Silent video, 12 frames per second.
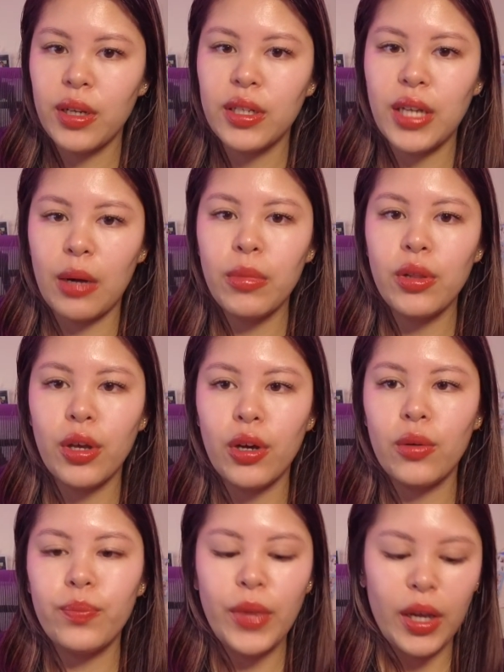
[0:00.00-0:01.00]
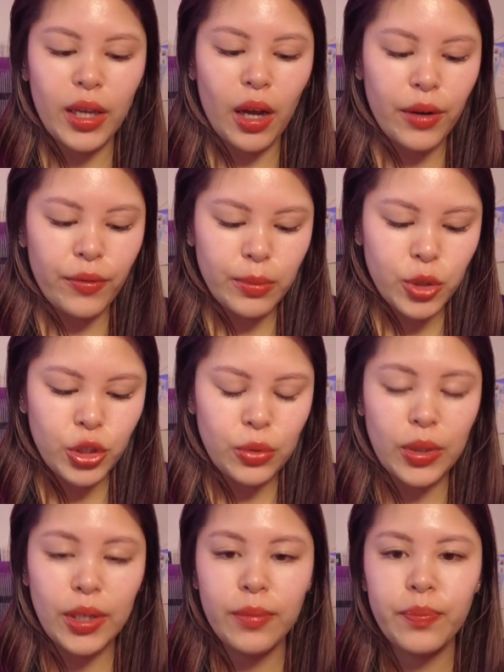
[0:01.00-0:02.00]
it down below. I got it from
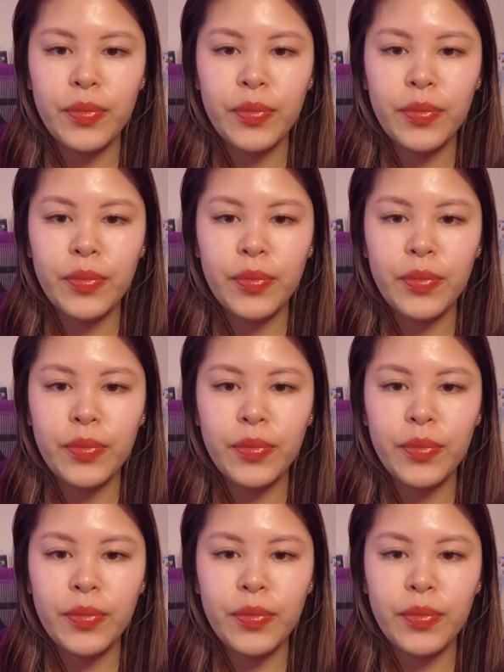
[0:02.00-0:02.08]
Chewy.